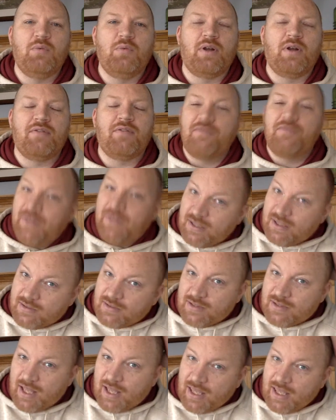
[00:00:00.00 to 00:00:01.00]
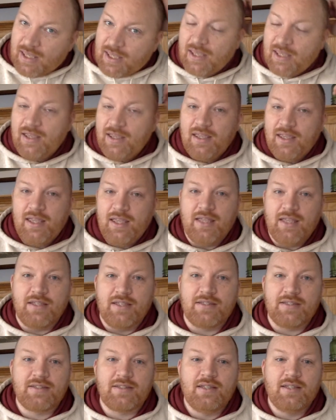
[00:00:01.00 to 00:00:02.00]
what it feels like
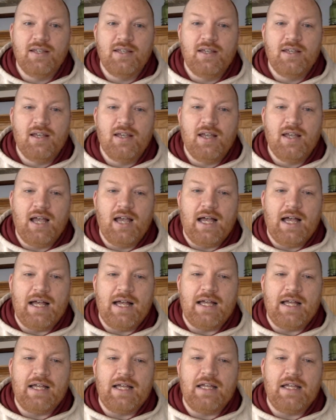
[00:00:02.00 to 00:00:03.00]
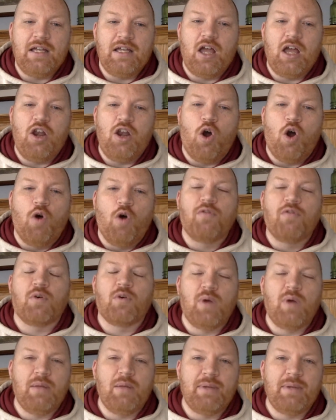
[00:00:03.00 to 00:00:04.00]
is uh, an
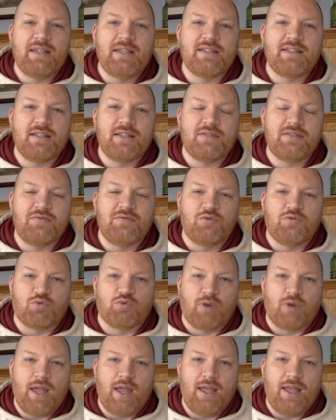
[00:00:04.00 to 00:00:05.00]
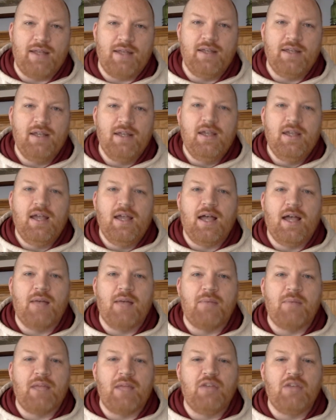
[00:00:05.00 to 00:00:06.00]
overwhelming sense of dread,
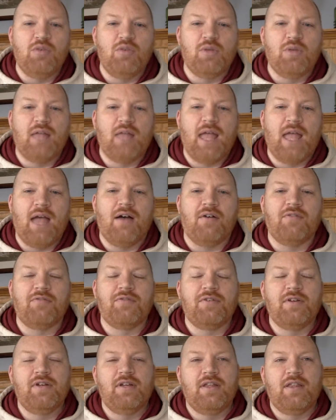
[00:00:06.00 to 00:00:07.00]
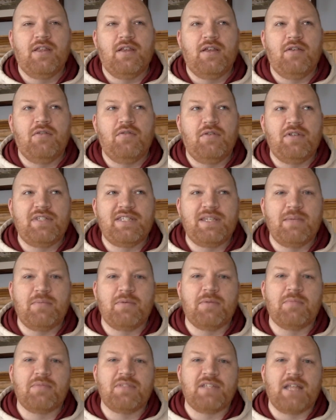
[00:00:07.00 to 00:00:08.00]
um, and you will have
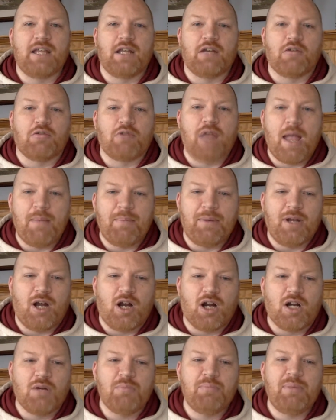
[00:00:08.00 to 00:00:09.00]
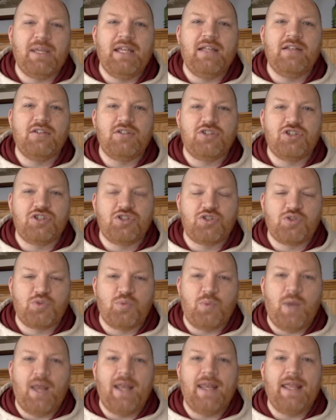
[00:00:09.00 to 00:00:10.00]
symptoms like a rapid heartbeat,
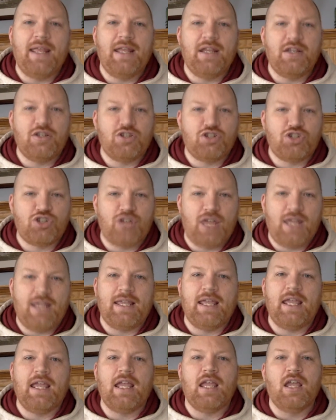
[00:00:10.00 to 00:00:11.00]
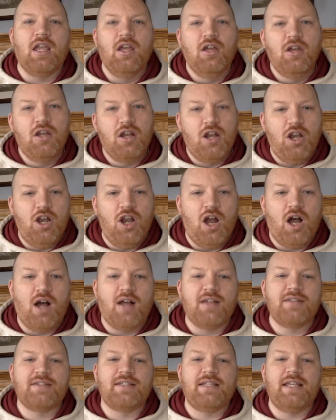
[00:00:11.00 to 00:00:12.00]
sweating, shaking,
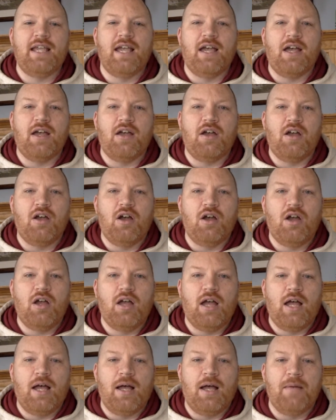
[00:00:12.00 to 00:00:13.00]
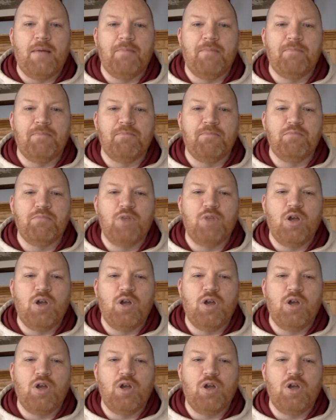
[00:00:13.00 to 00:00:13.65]
nausea, um,